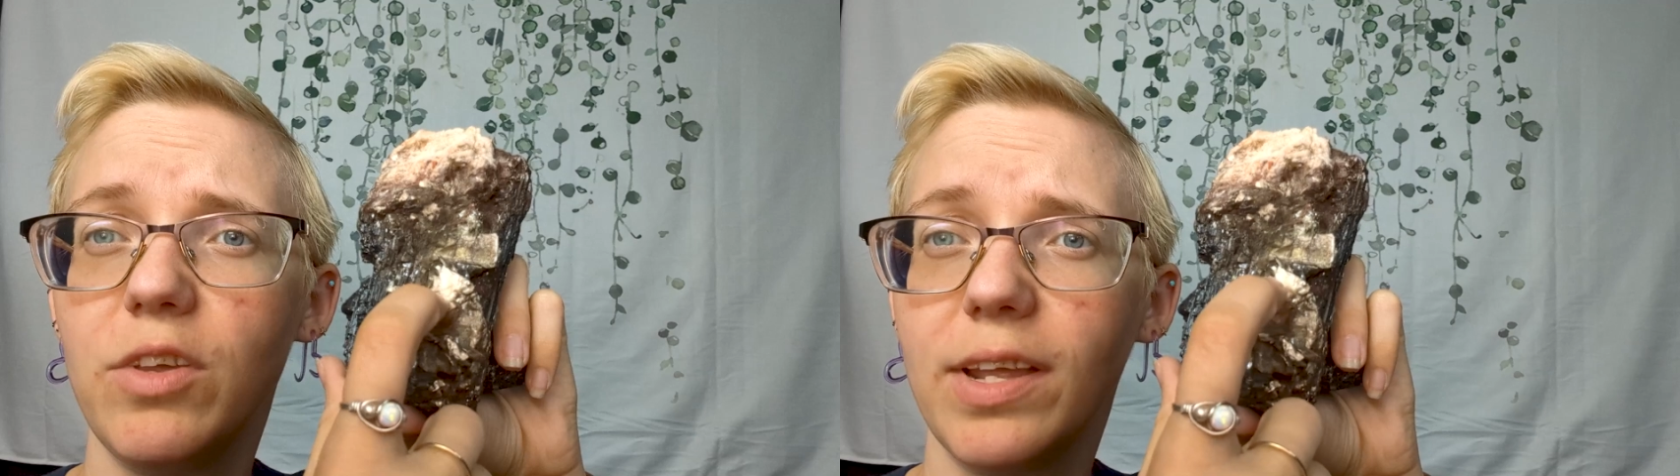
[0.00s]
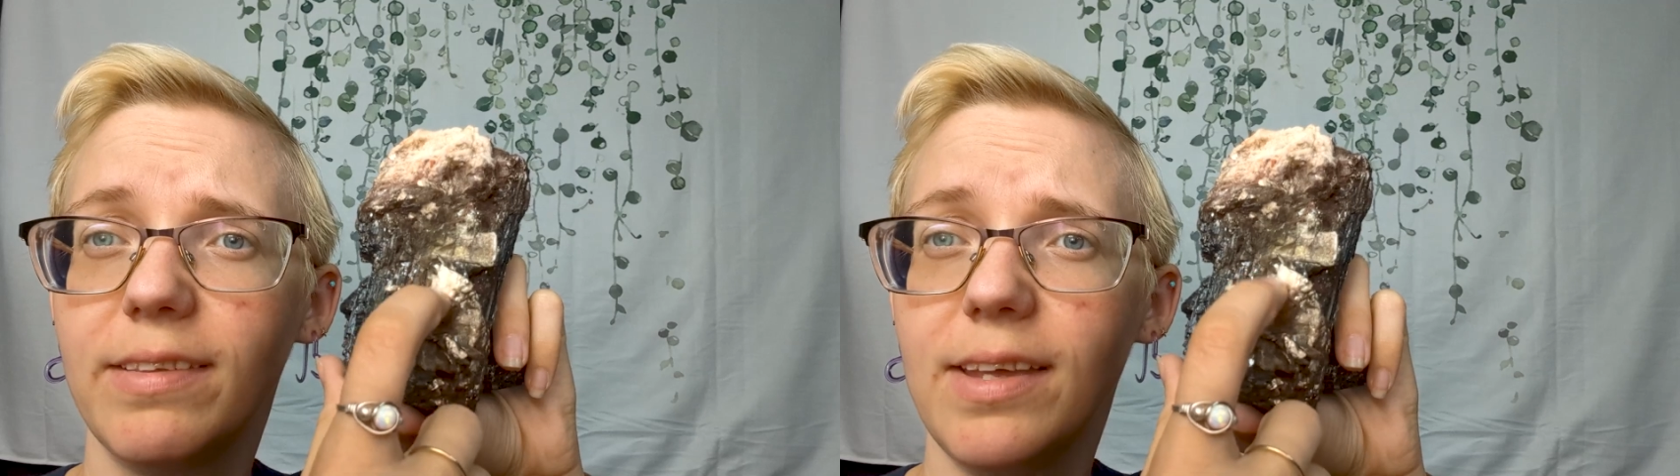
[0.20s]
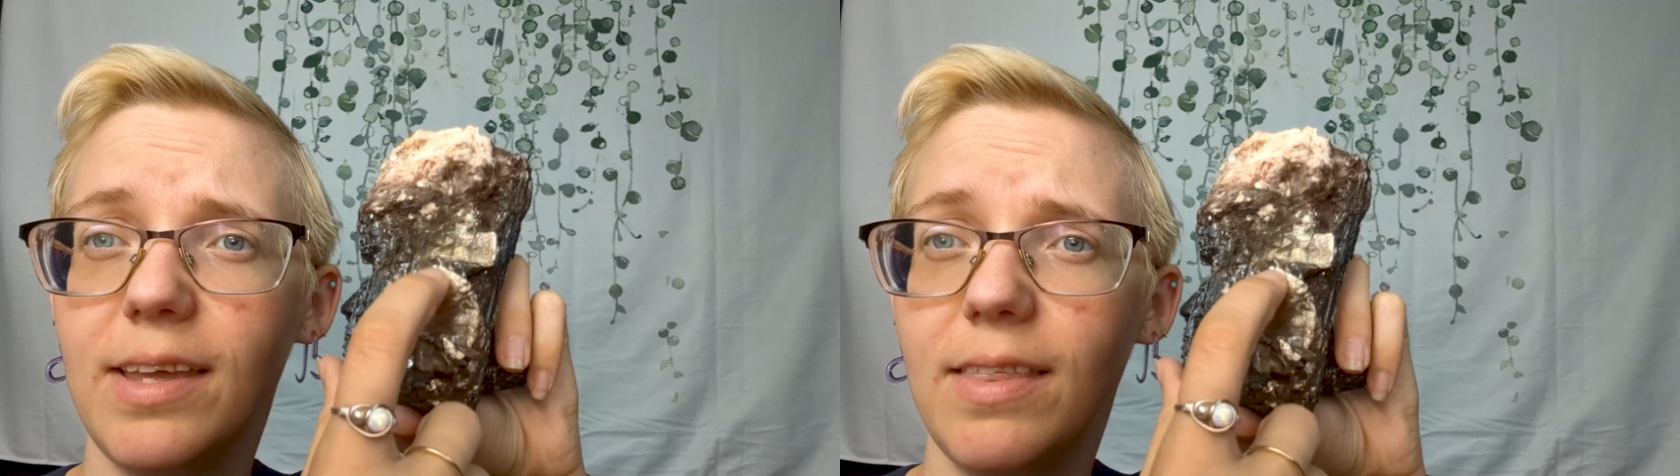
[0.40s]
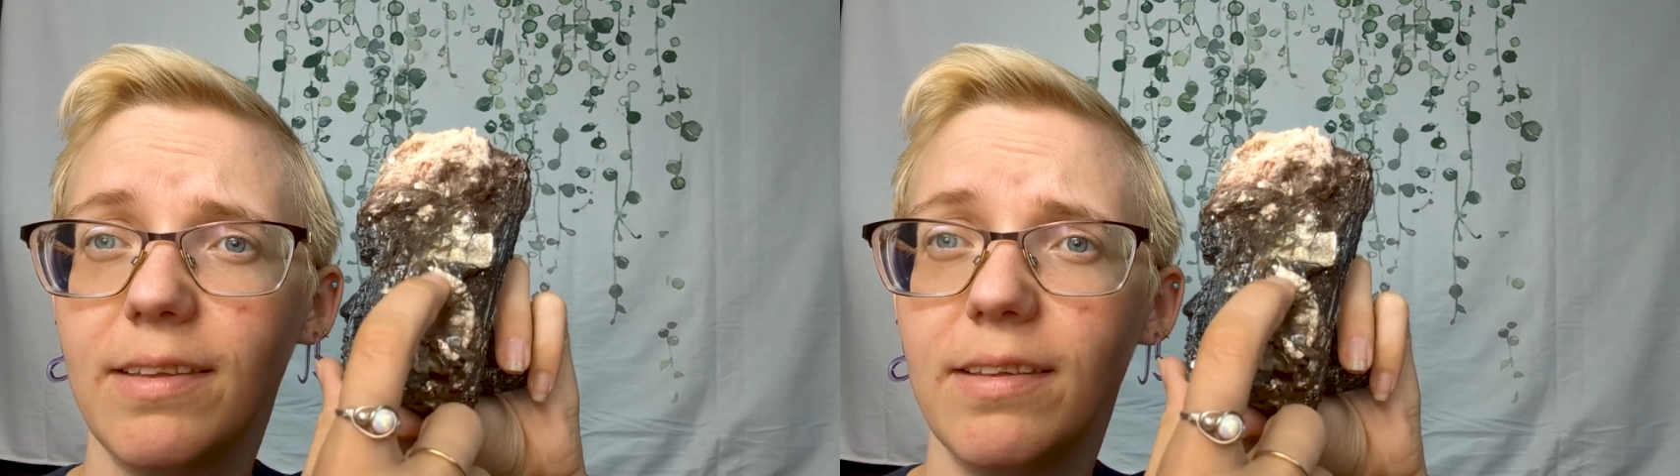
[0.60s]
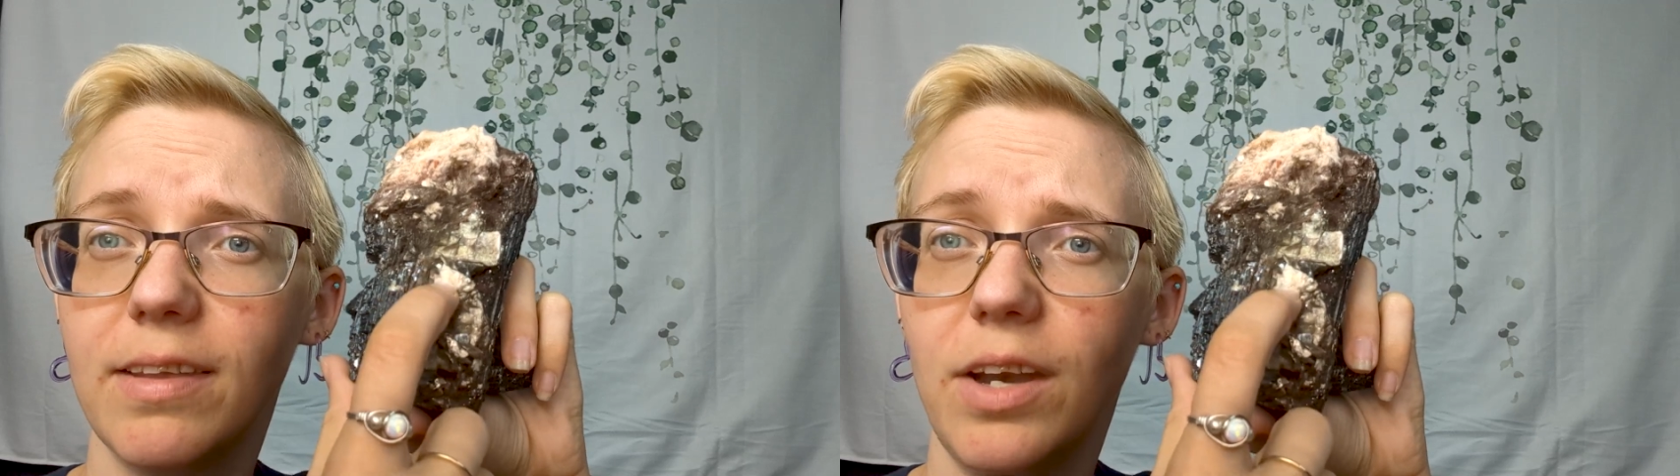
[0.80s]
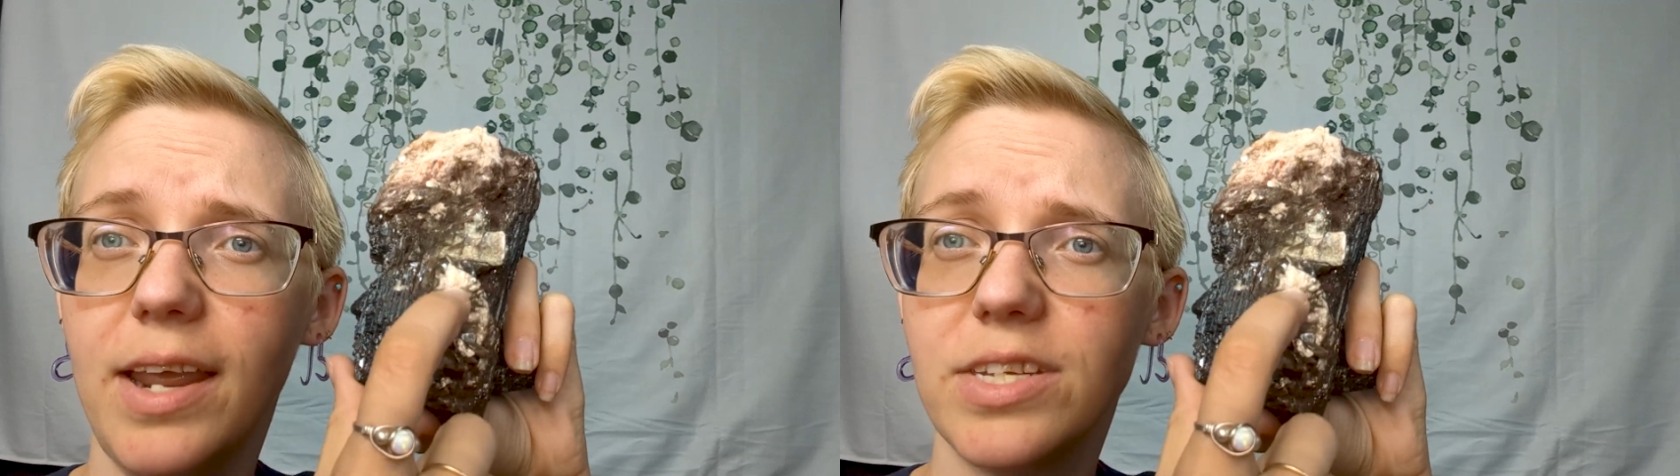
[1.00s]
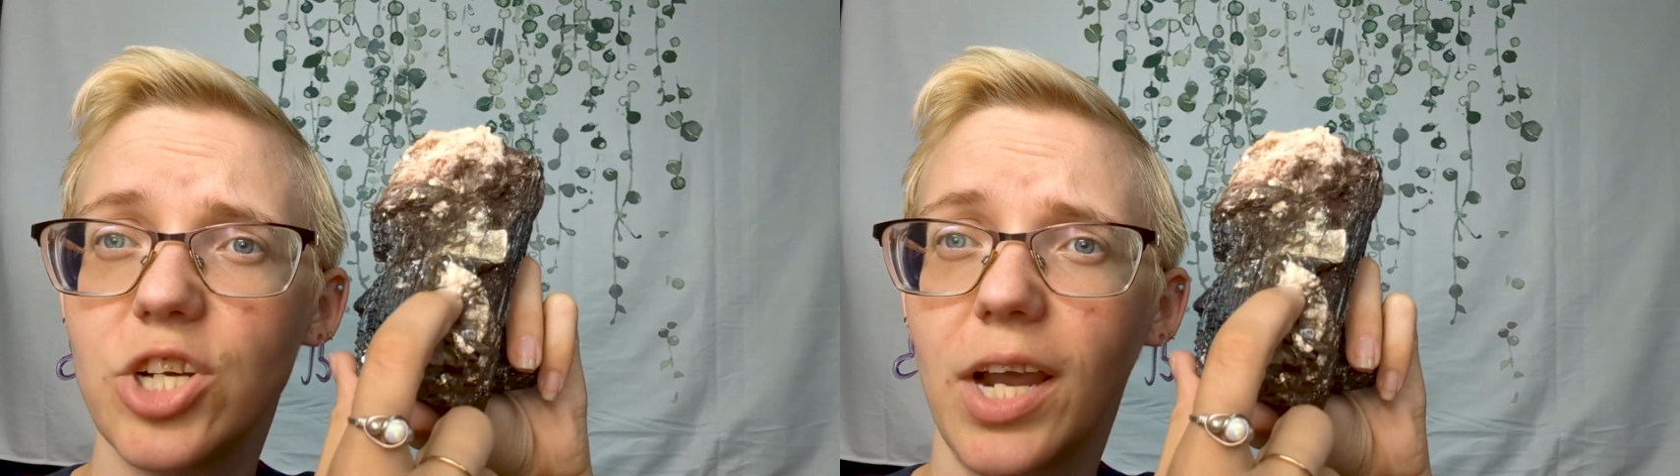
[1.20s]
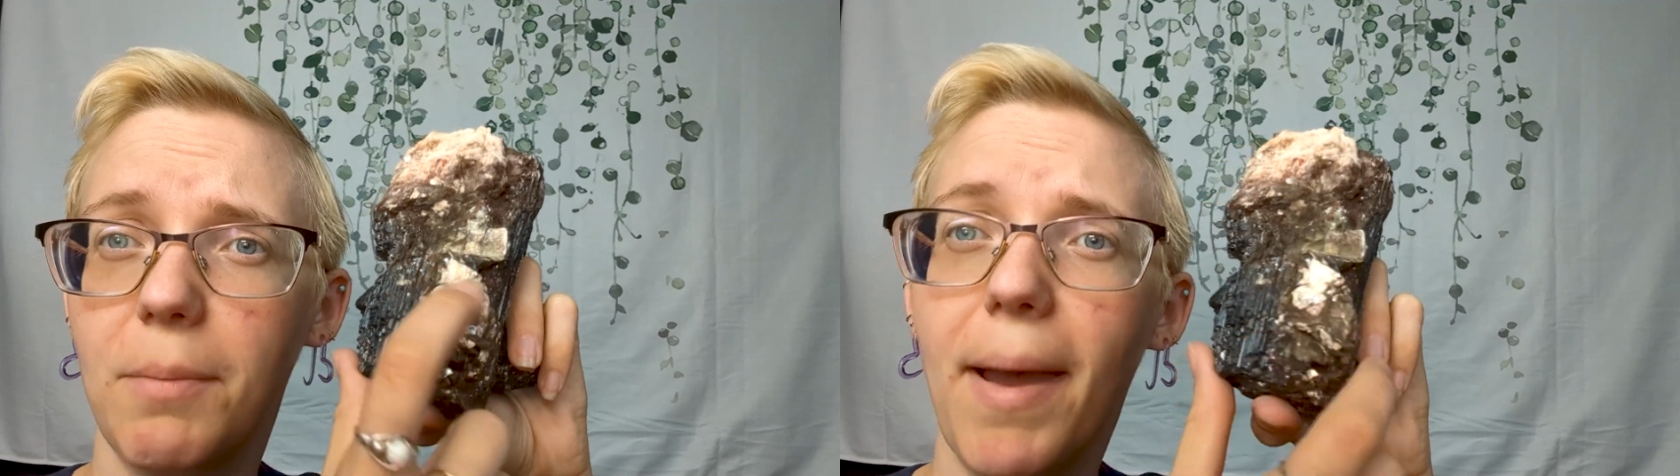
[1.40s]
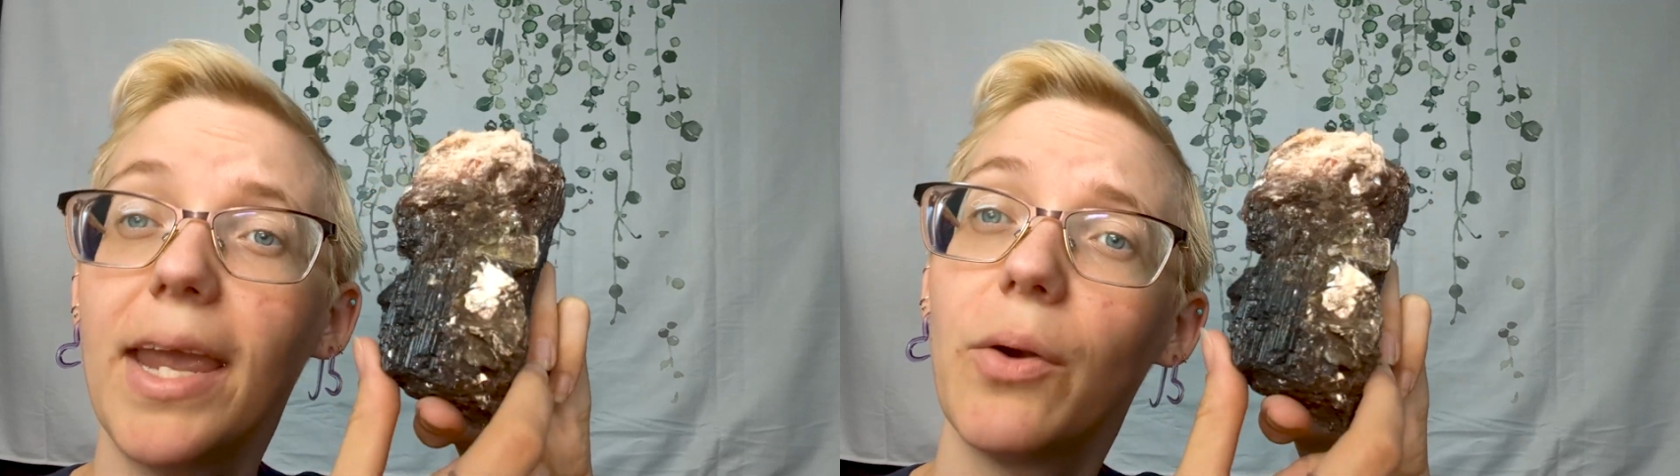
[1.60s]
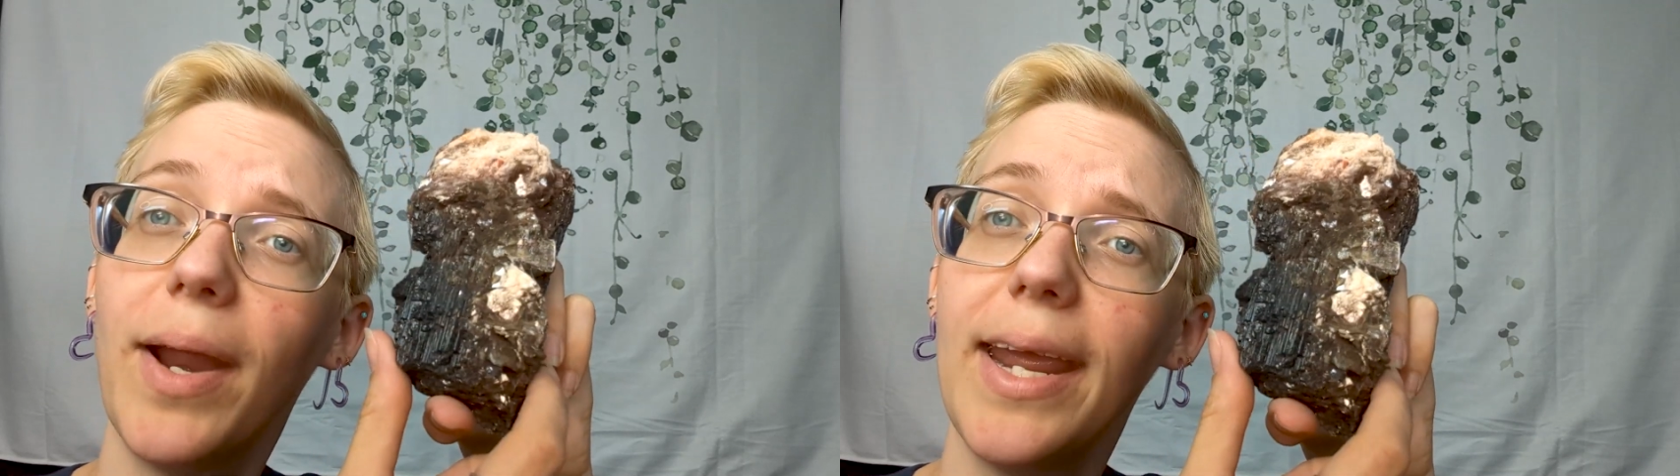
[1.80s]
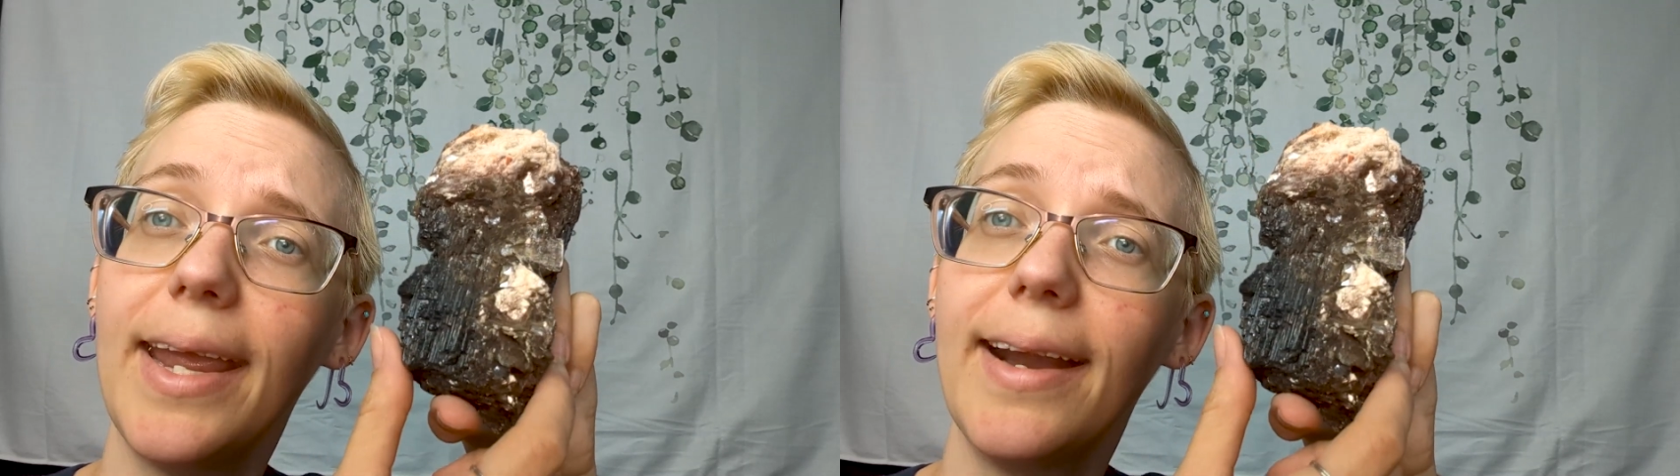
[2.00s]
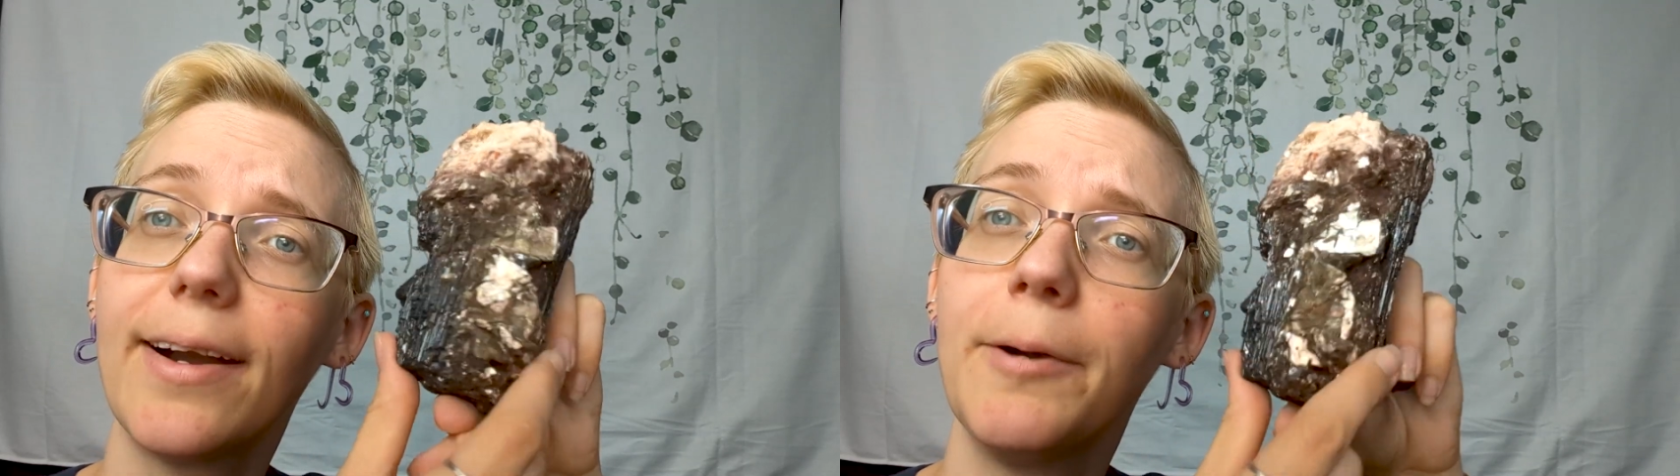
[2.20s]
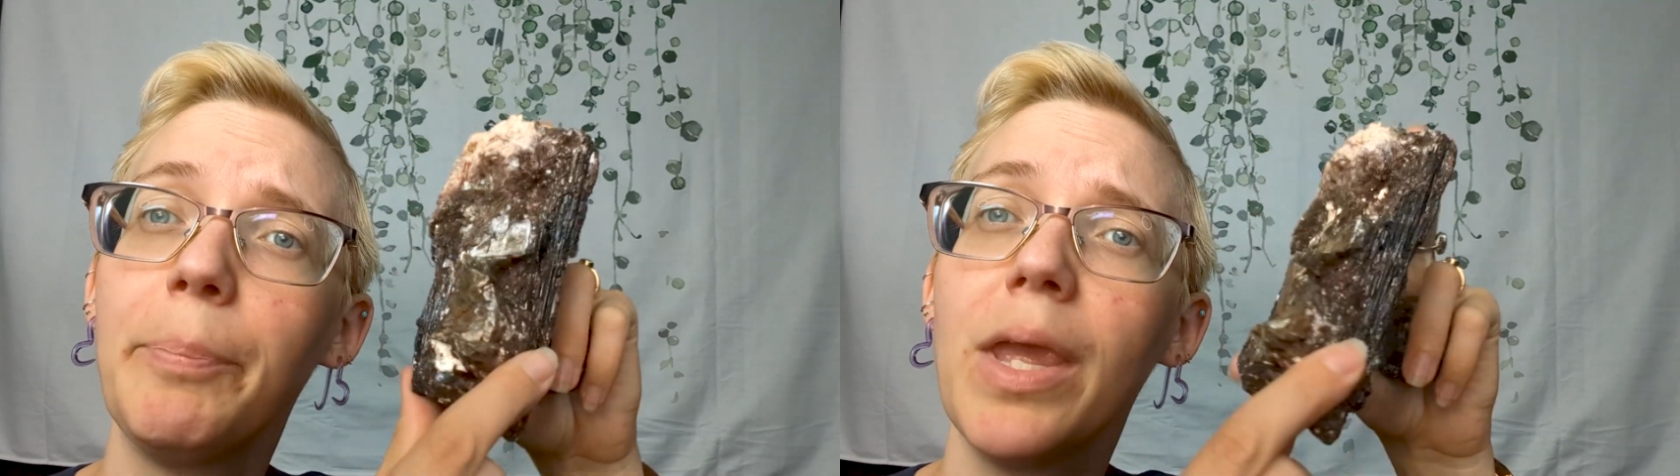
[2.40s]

You can see this is a nice chunk of mica right here.